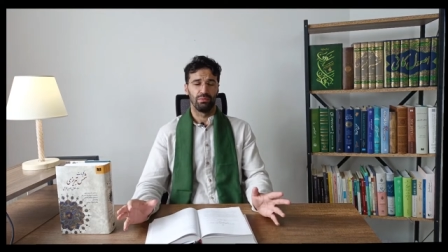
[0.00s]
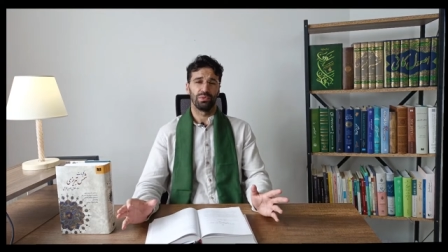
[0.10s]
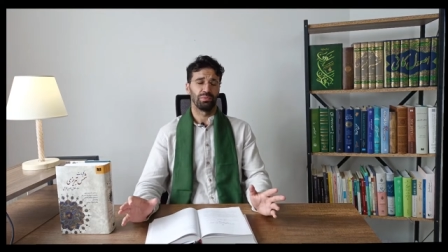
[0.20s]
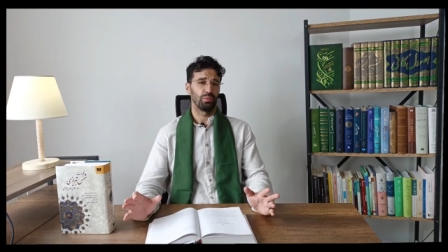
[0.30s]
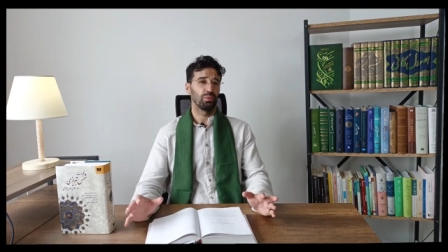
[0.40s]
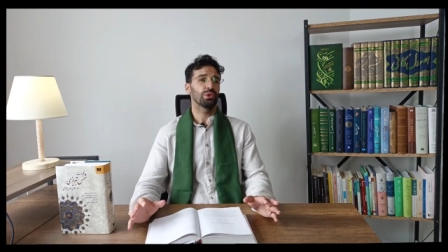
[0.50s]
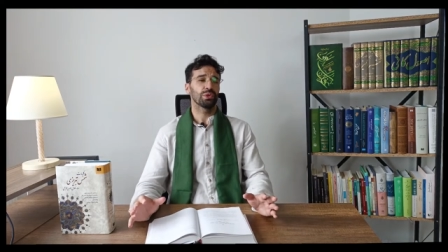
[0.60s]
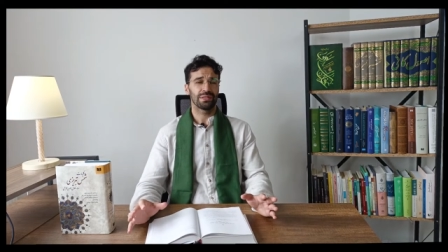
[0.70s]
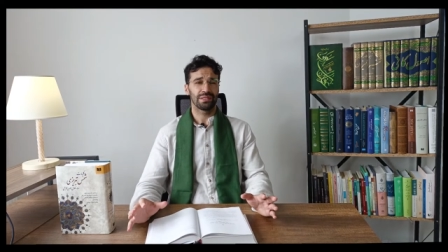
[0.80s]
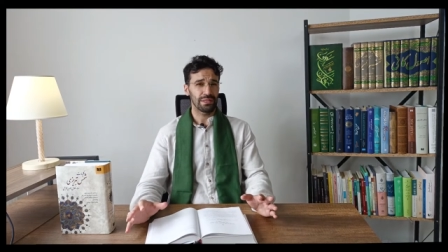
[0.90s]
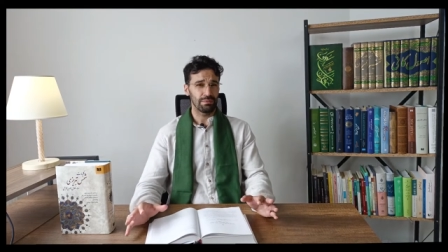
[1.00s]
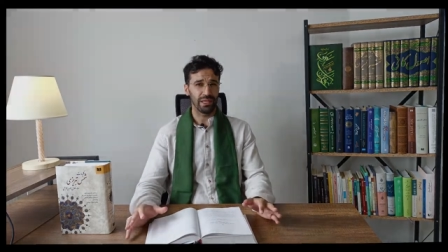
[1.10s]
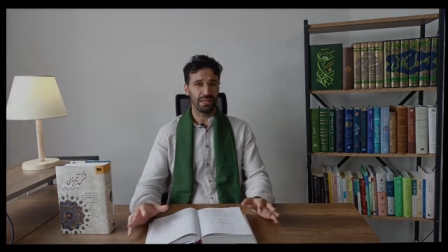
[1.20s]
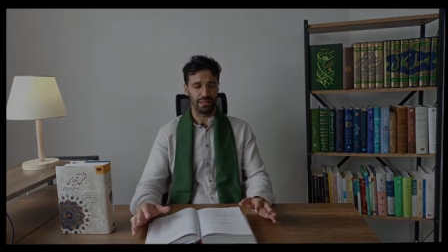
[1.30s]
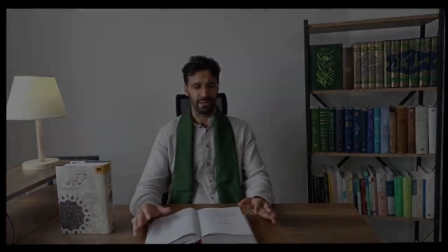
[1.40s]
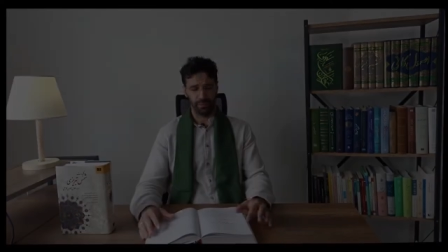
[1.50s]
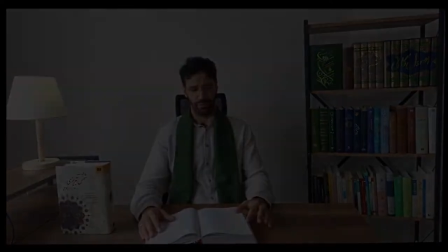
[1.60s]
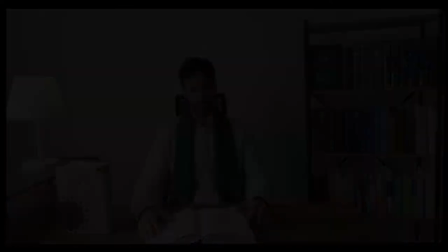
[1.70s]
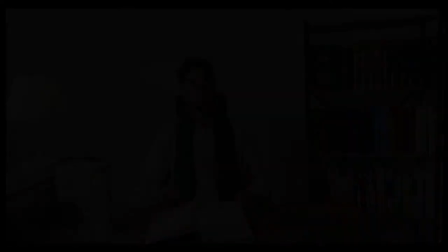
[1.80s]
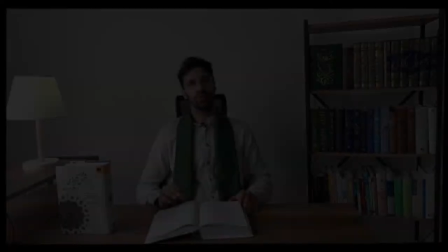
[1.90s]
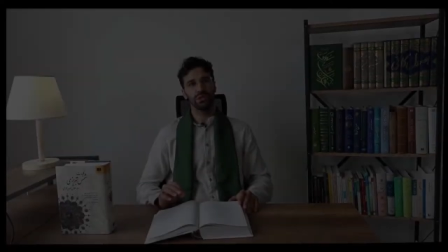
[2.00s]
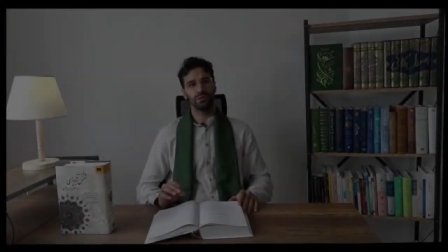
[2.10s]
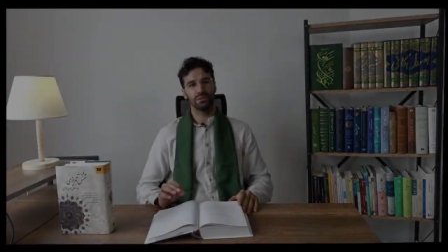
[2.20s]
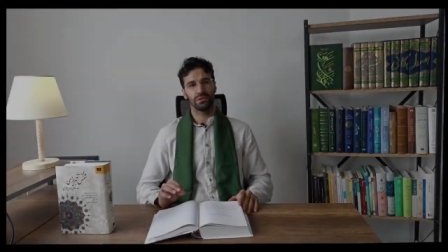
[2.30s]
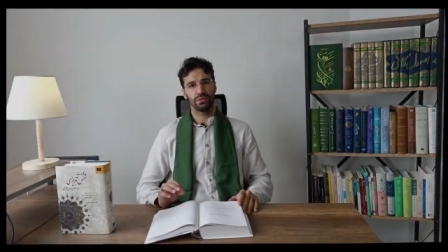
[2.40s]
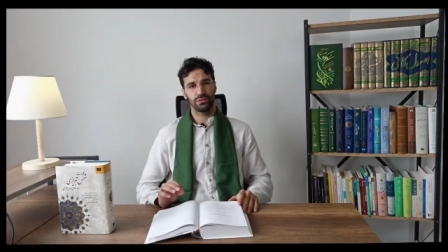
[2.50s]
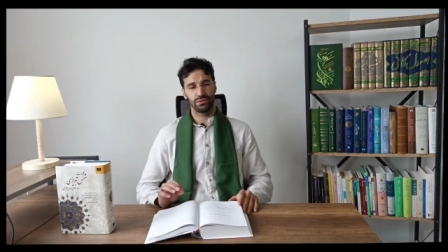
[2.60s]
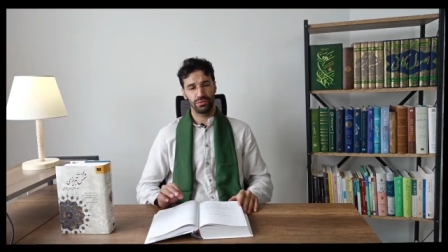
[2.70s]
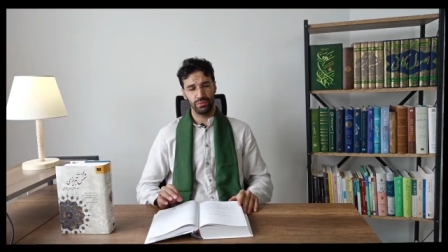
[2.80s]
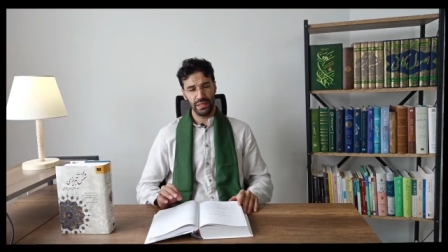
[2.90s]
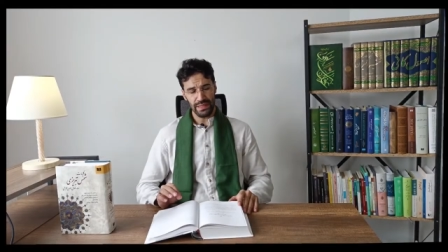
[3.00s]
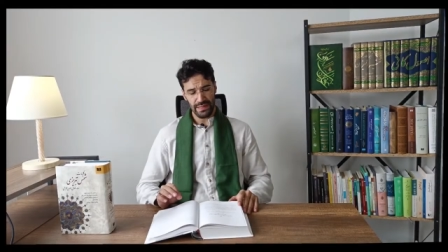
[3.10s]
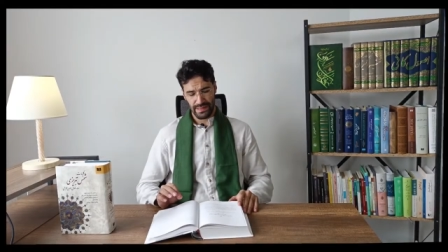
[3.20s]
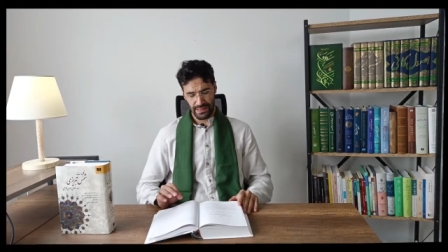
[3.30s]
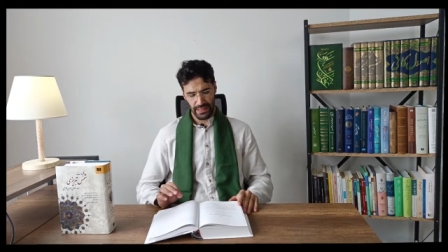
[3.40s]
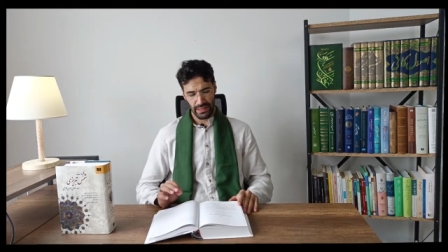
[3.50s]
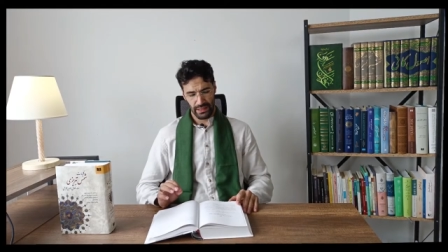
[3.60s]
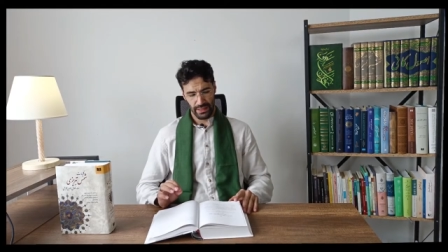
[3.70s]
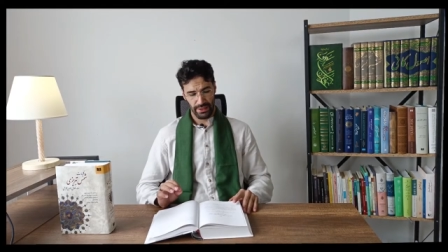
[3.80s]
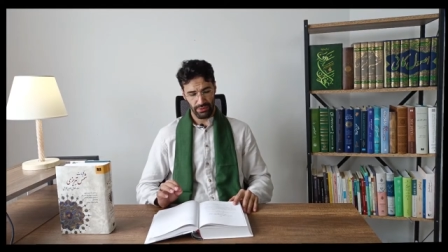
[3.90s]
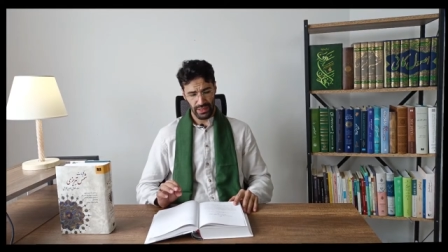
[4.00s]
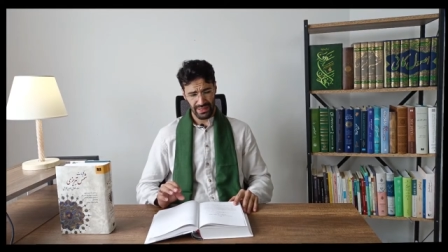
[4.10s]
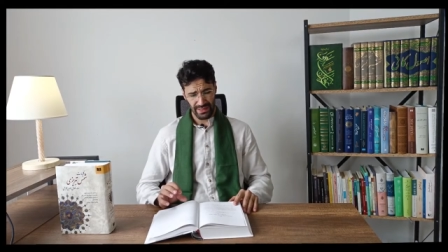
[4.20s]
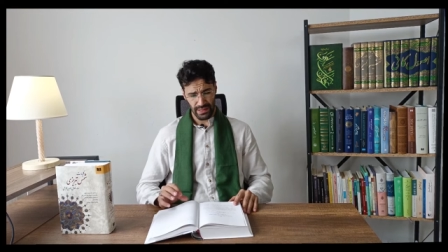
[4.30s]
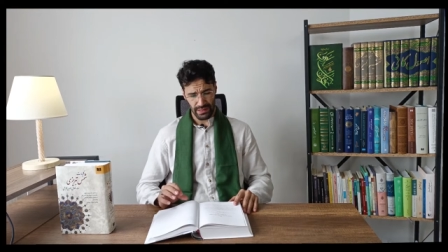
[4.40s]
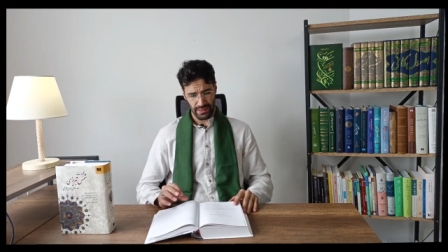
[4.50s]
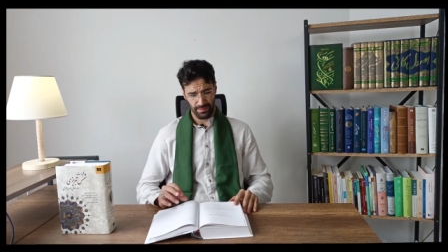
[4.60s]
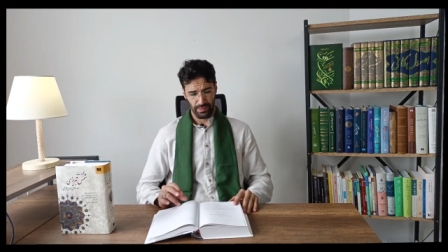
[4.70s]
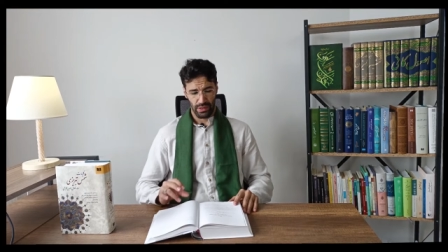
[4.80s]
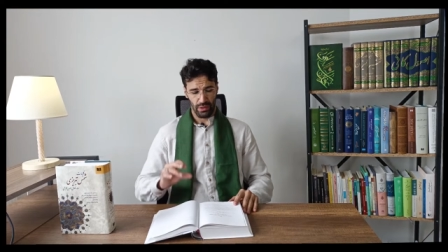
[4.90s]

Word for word: But what does this mean? What Rumi is saying here is this,